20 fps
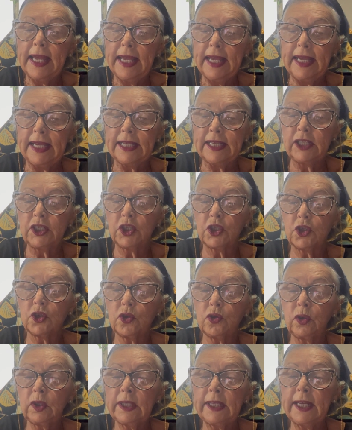is
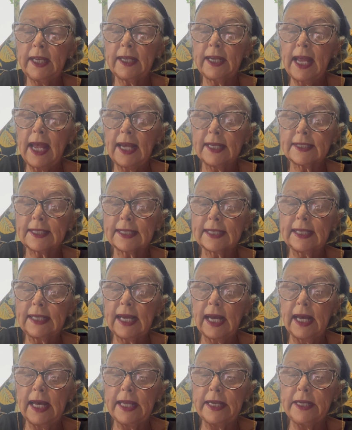Juliet Has a
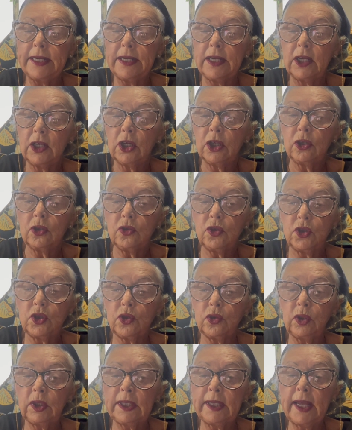Gun,
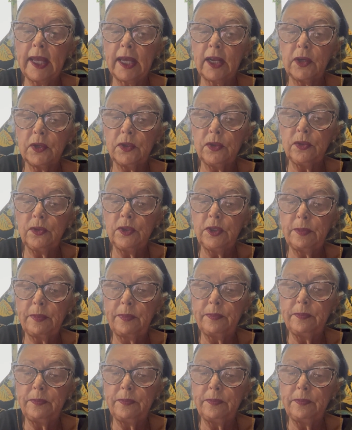Juliet Eau de